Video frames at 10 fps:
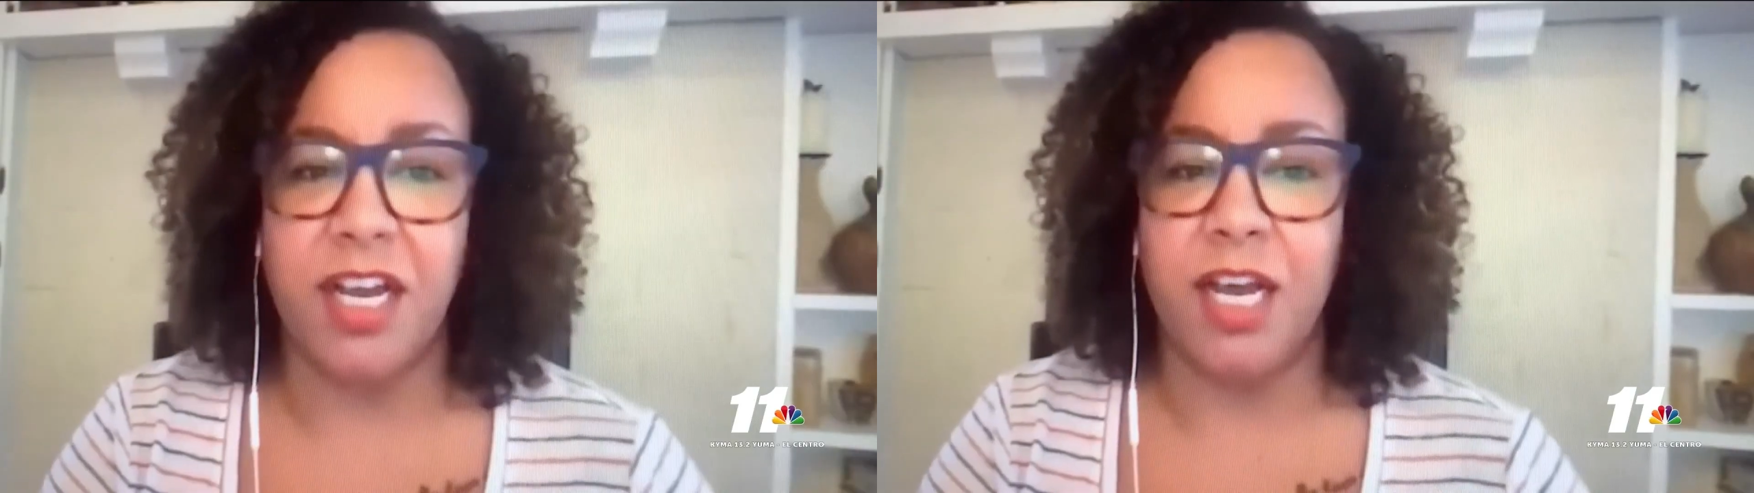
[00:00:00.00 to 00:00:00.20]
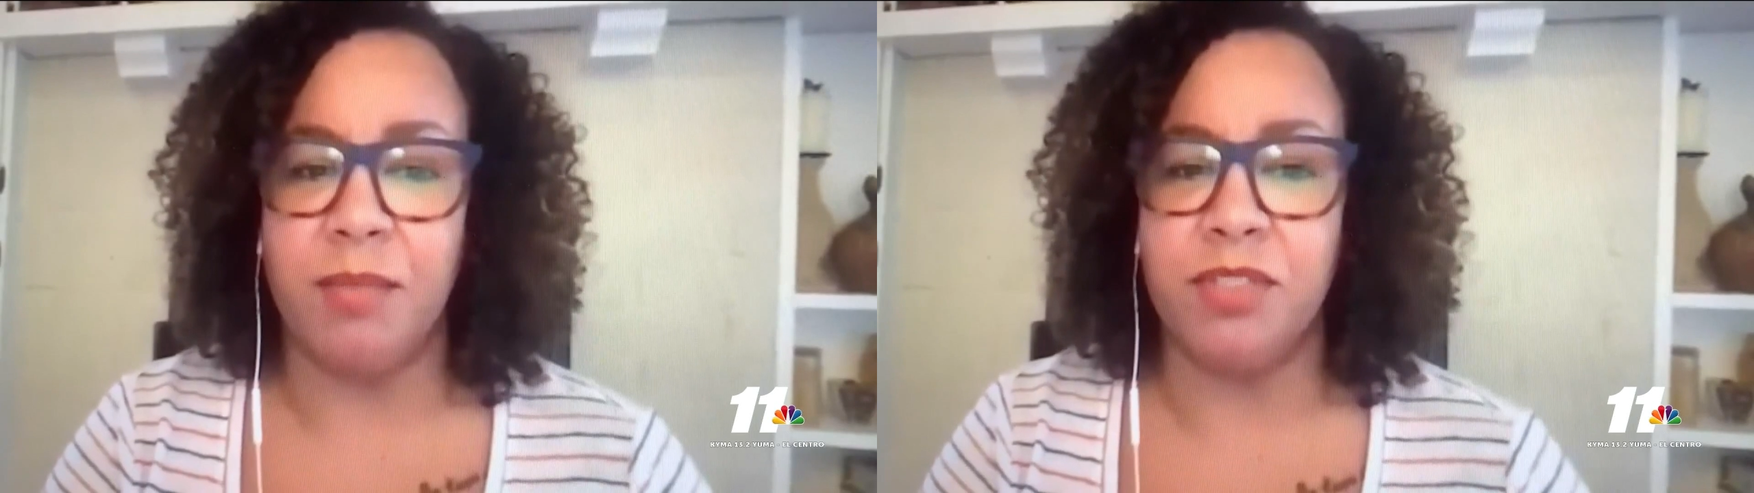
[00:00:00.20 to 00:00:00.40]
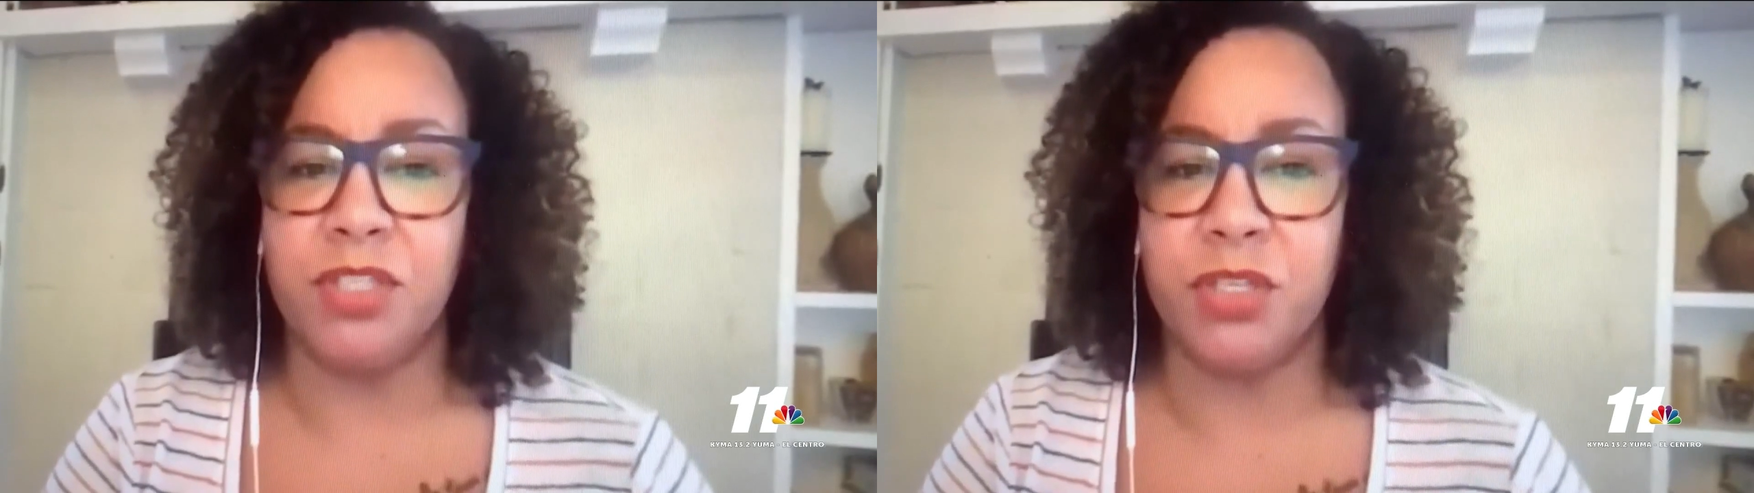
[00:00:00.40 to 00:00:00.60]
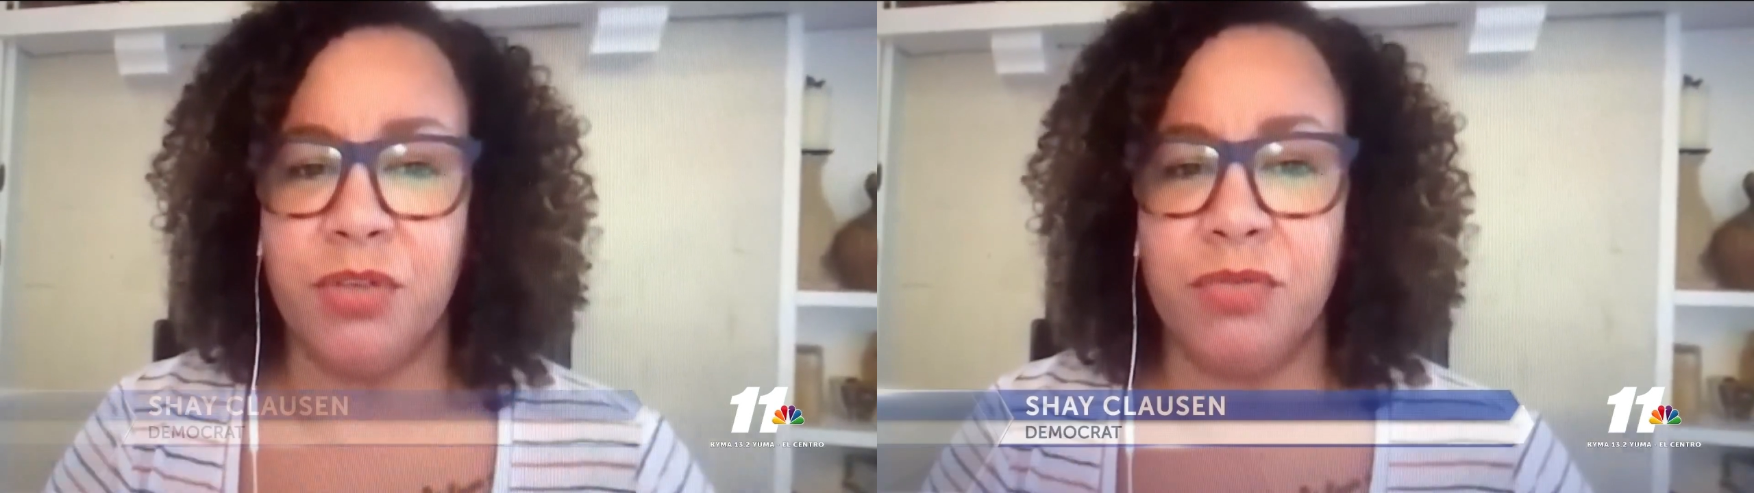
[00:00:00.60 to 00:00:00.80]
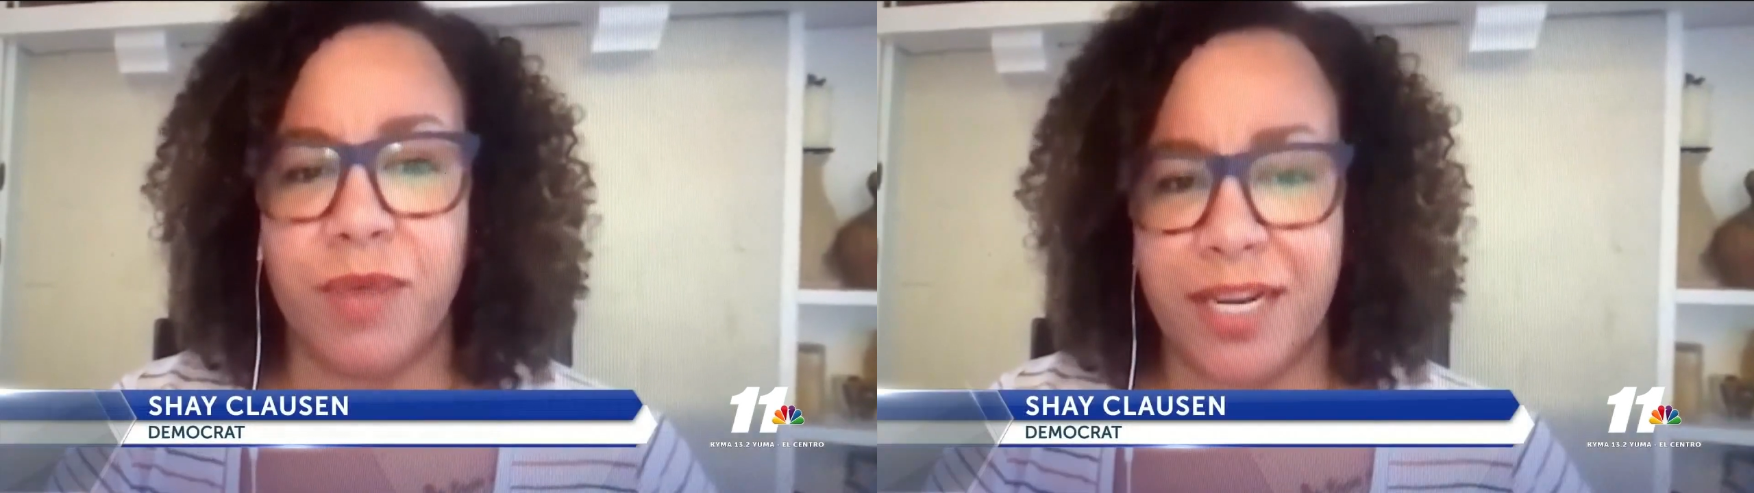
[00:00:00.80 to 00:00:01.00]
Um,
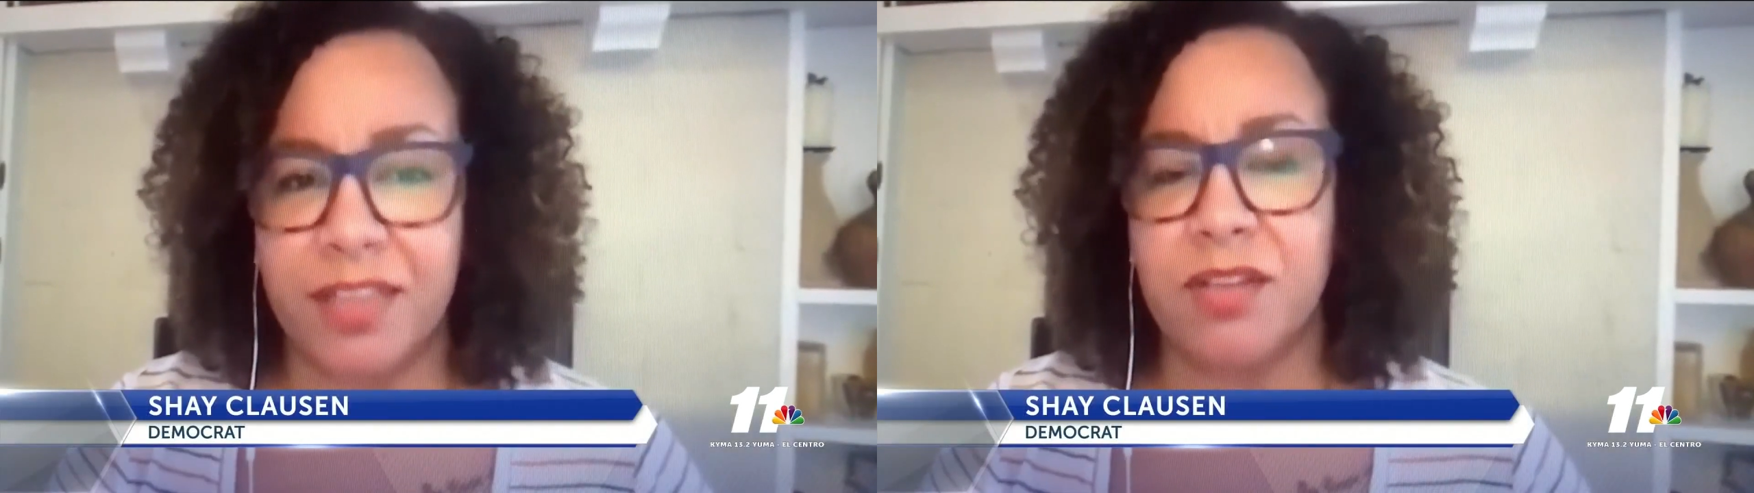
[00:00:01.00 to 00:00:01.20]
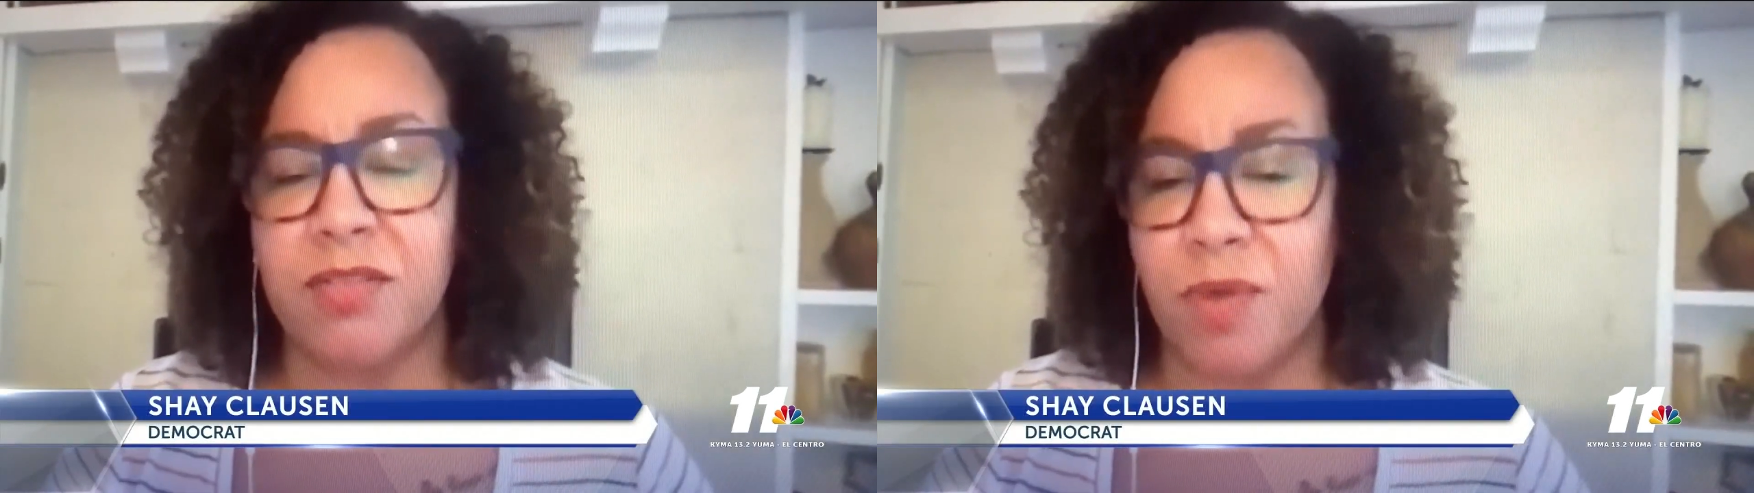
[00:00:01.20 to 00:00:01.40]
to right the